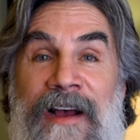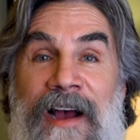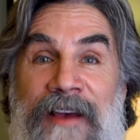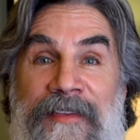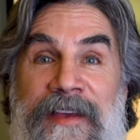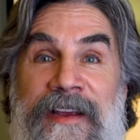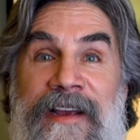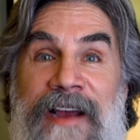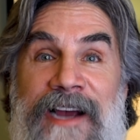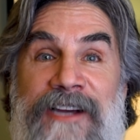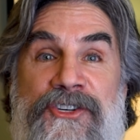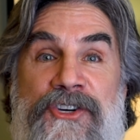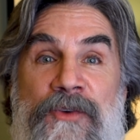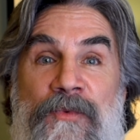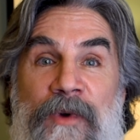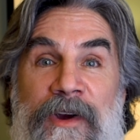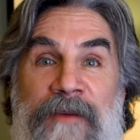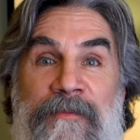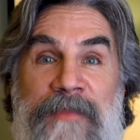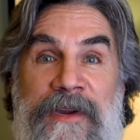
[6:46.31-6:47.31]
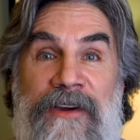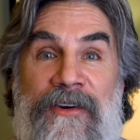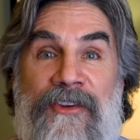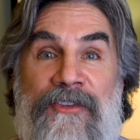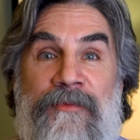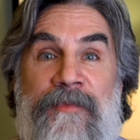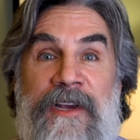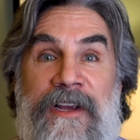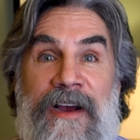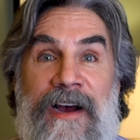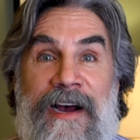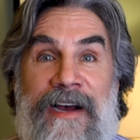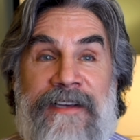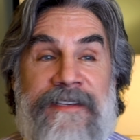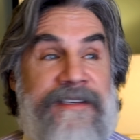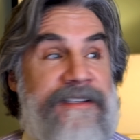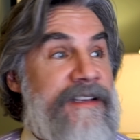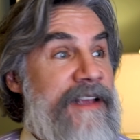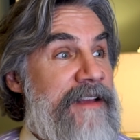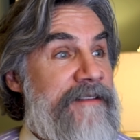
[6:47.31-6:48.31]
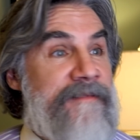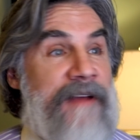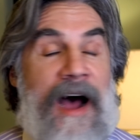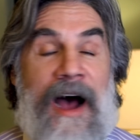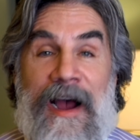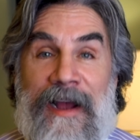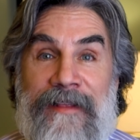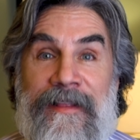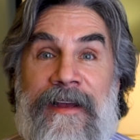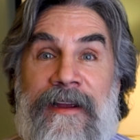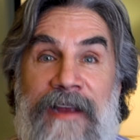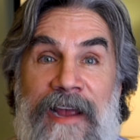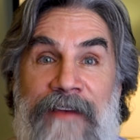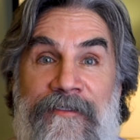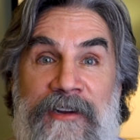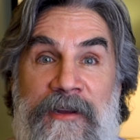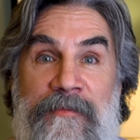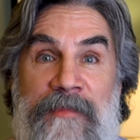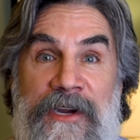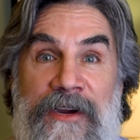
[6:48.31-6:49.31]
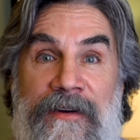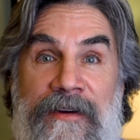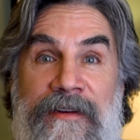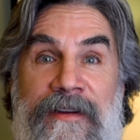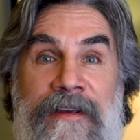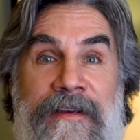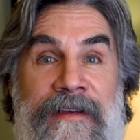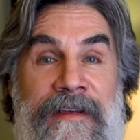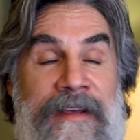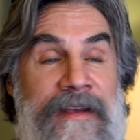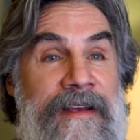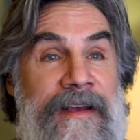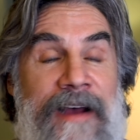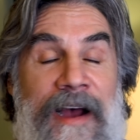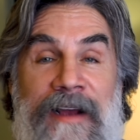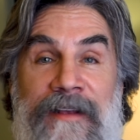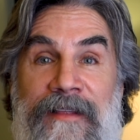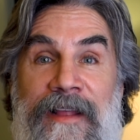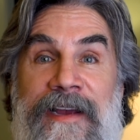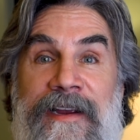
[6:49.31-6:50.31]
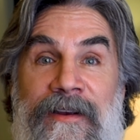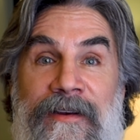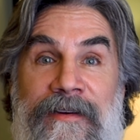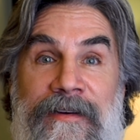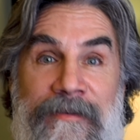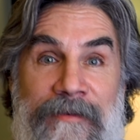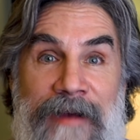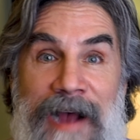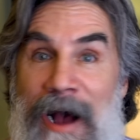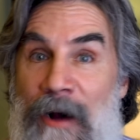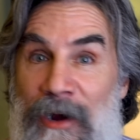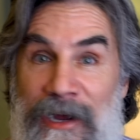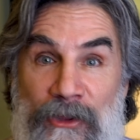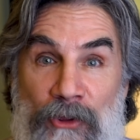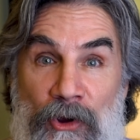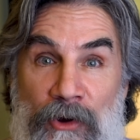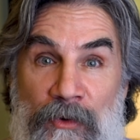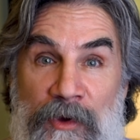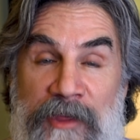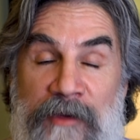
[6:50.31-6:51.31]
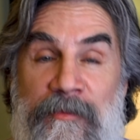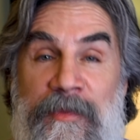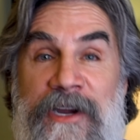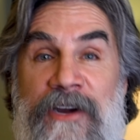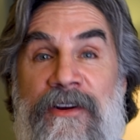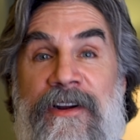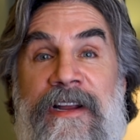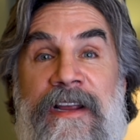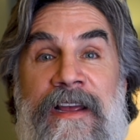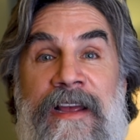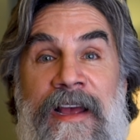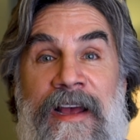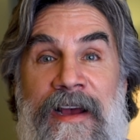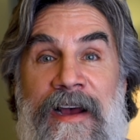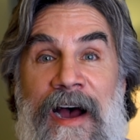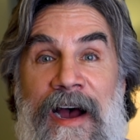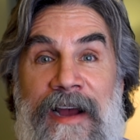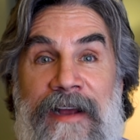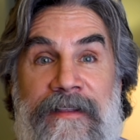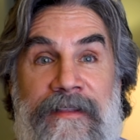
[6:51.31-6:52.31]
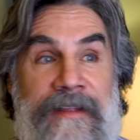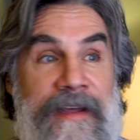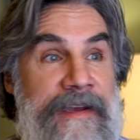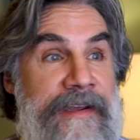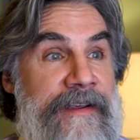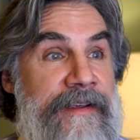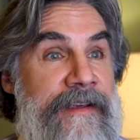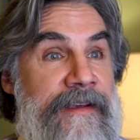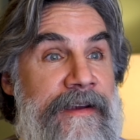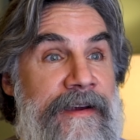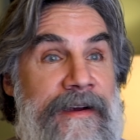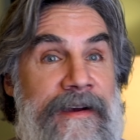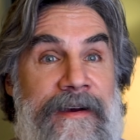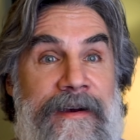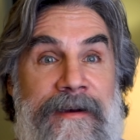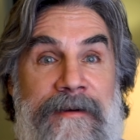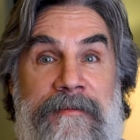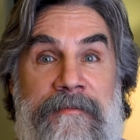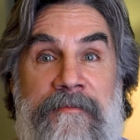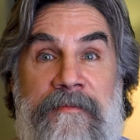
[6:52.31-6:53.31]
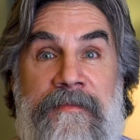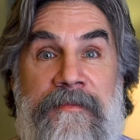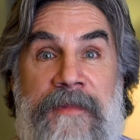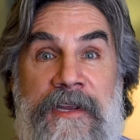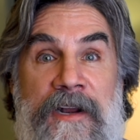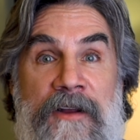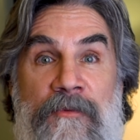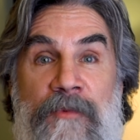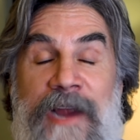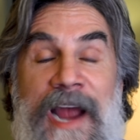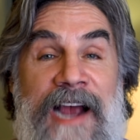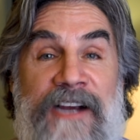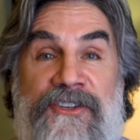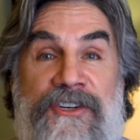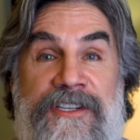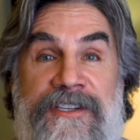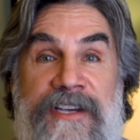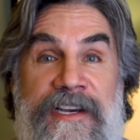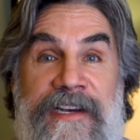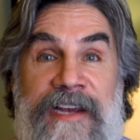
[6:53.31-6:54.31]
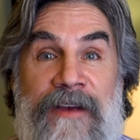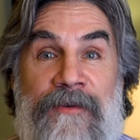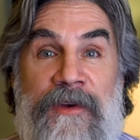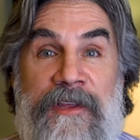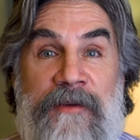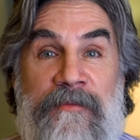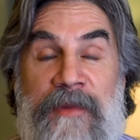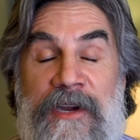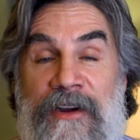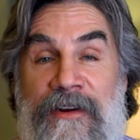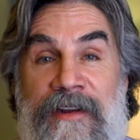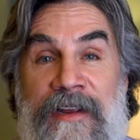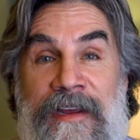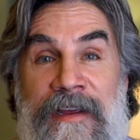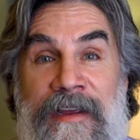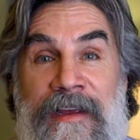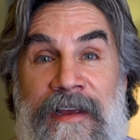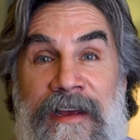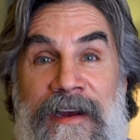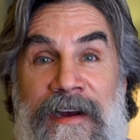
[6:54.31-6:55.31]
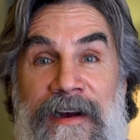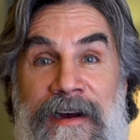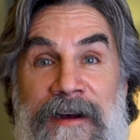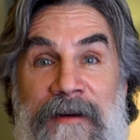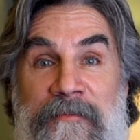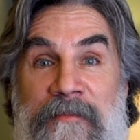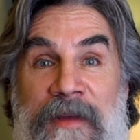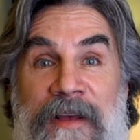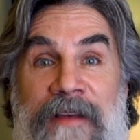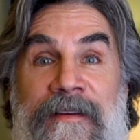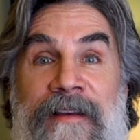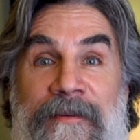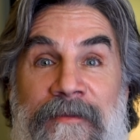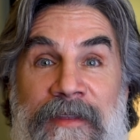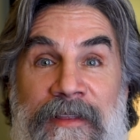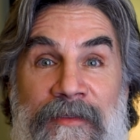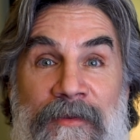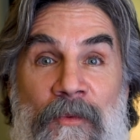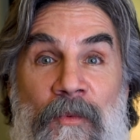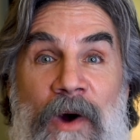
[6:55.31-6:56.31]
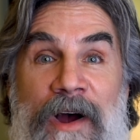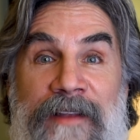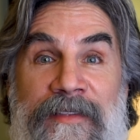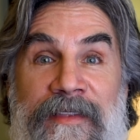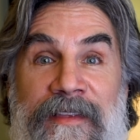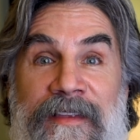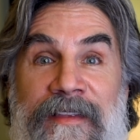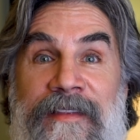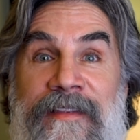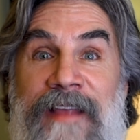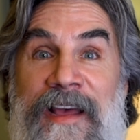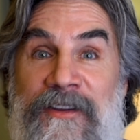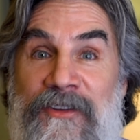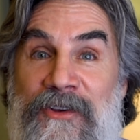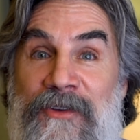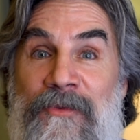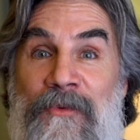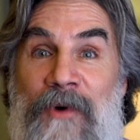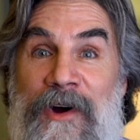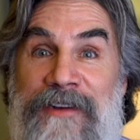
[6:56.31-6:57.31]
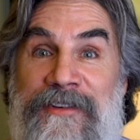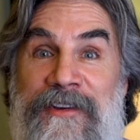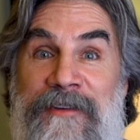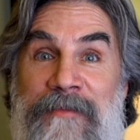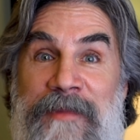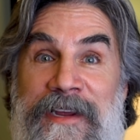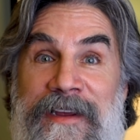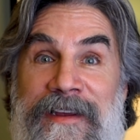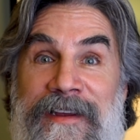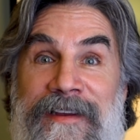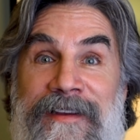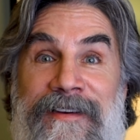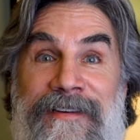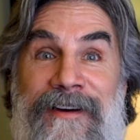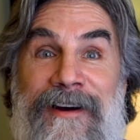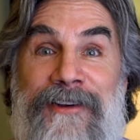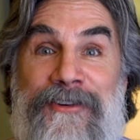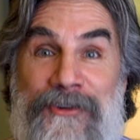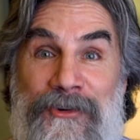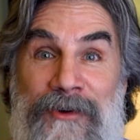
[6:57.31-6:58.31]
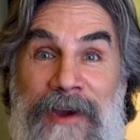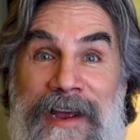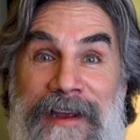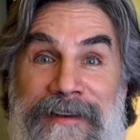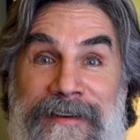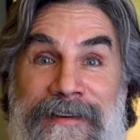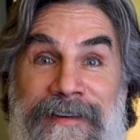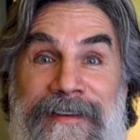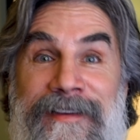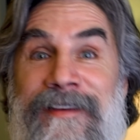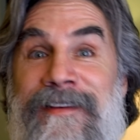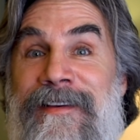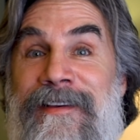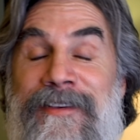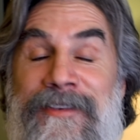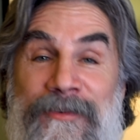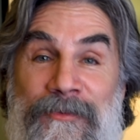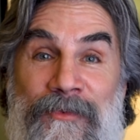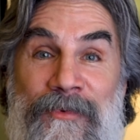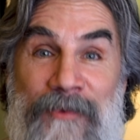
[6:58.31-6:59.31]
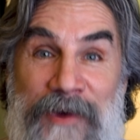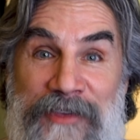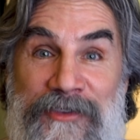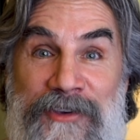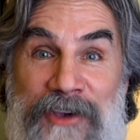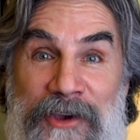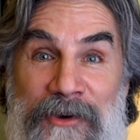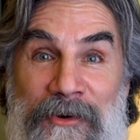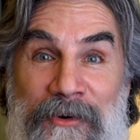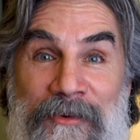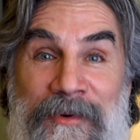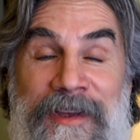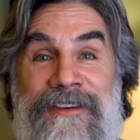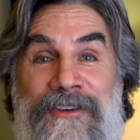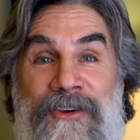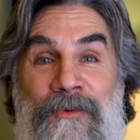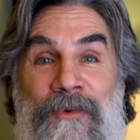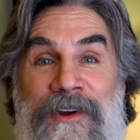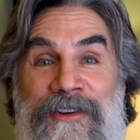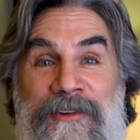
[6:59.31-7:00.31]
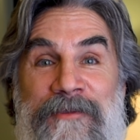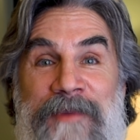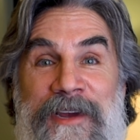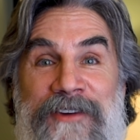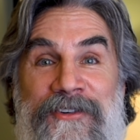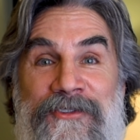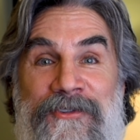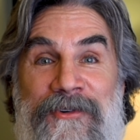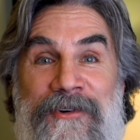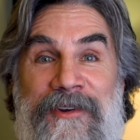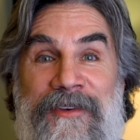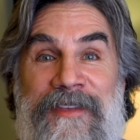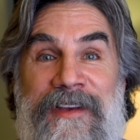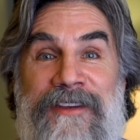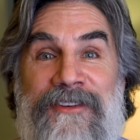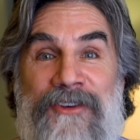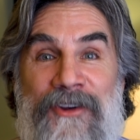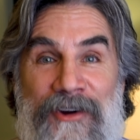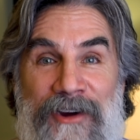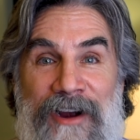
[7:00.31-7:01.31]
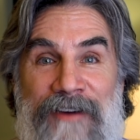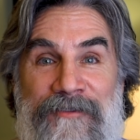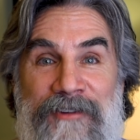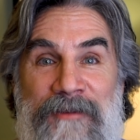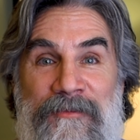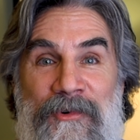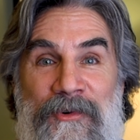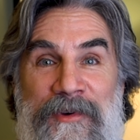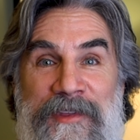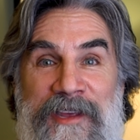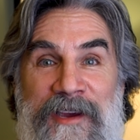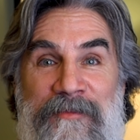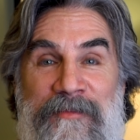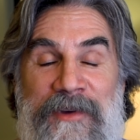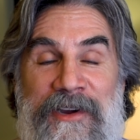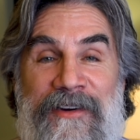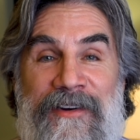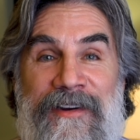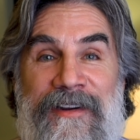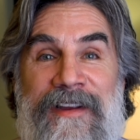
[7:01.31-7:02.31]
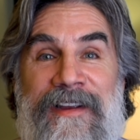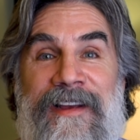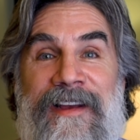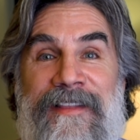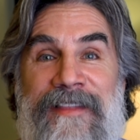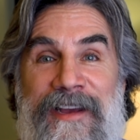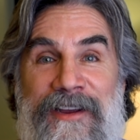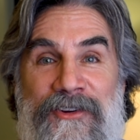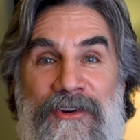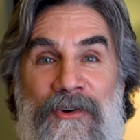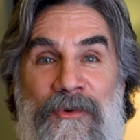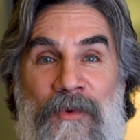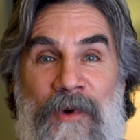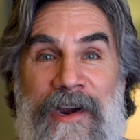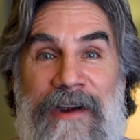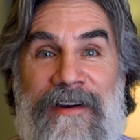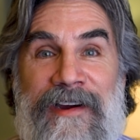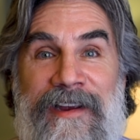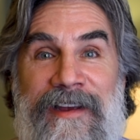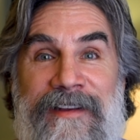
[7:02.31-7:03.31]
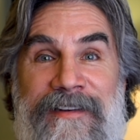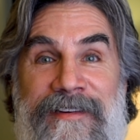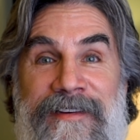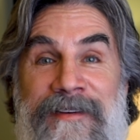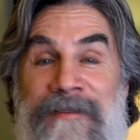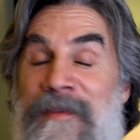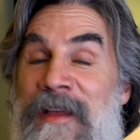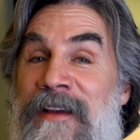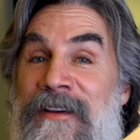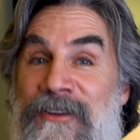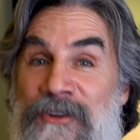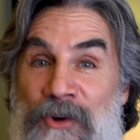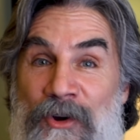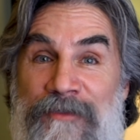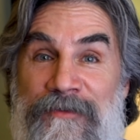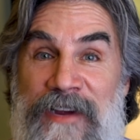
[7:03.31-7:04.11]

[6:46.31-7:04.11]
I think guys should wear beards because I like having a beard. I like how I look with a beard. I like um, you know reactions I get with a beard. Um, the one that you want to be on trend is with you. You want to make sure that you're comfortable with that beard and that you're wearing it, your